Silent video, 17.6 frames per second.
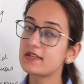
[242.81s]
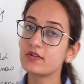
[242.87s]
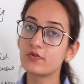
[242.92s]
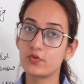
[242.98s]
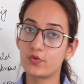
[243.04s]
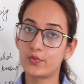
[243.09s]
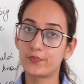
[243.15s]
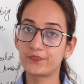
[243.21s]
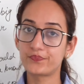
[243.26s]
you
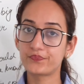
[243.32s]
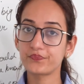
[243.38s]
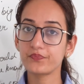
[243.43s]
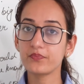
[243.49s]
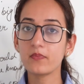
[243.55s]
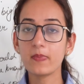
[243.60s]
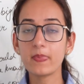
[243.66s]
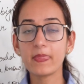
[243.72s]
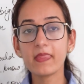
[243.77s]
know.
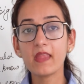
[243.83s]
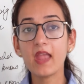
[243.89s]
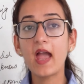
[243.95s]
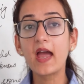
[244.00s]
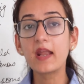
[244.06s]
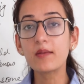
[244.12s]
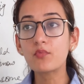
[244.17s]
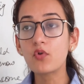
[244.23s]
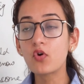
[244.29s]

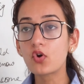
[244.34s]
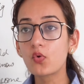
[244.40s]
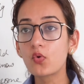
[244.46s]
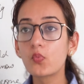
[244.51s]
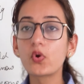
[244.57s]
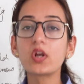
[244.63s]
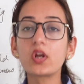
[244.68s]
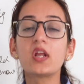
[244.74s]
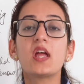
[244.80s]
And
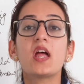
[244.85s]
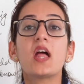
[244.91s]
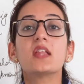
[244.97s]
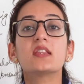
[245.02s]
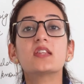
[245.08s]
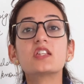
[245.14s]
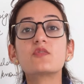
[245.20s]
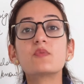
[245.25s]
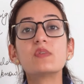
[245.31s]
moreover,
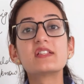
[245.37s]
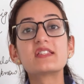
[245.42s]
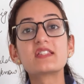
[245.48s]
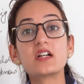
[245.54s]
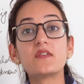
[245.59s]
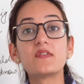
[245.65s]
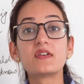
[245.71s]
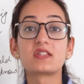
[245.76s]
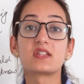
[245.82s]
this will
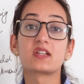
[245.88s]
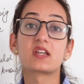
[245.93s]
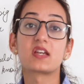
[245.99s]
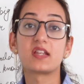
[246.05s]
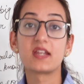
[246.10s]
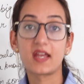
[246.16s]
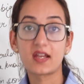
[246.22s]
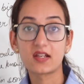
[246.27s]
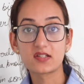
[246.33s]
serve as a
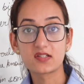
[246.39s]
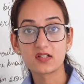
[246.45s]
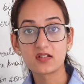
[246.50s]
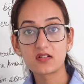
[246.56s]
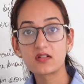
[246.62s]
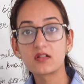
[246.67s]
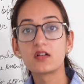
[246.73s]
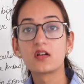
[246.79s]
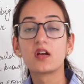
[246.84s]

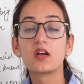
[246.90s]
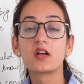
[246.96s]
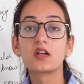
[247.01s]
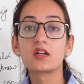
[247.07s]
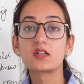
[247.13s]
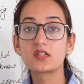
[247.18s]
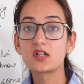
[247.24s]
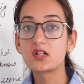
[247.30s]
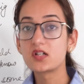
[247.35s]
connector,
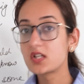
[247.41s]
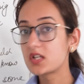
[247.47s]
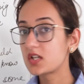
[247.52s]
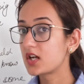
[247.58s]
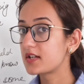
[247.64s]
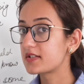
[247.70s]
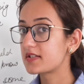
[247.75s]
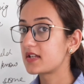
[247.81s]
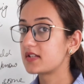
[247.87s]
turning
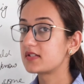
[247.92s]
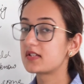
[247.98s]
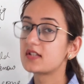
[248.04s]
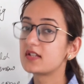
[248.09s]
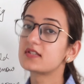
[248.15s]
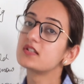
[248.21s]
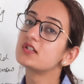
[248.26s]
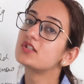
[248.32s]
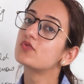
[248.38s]
our
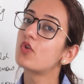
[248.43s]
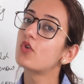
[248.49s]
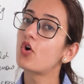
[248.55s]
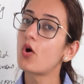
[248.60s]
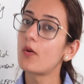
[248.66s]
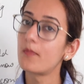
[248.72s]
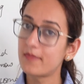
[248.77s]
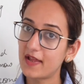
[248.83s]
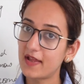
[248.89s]
sentence into a
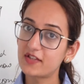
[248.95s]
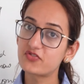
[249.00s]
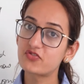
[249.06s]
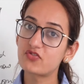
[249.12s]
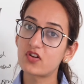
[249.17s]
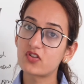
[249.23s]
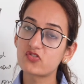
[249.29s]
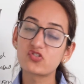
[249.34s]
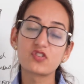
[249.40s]
complex
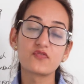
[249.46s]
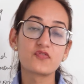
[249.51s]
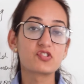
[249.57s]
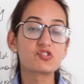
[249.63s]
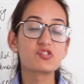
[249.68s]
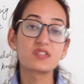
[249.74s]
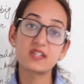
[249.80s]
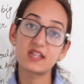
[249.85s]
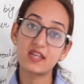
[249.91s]
structure,
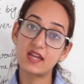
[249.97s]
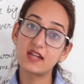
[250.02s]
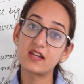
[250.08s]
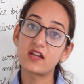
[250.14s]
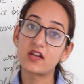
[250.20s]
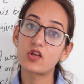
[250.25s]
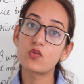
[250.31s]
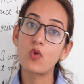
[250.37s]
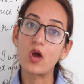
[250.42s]
which is again
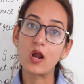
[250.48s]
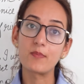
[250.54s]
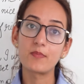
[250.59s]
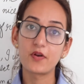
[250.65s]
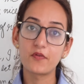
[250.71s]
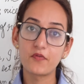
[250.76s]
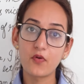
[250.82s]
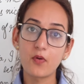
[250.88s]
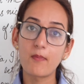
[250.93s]
a
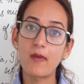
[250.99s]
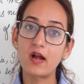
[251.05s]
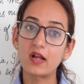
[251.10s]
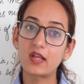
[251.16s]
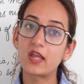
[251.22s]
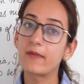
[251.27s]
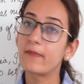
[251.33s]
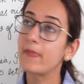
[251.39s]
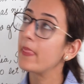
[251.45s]
requirement for
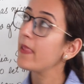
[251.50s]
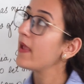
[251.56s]
marking.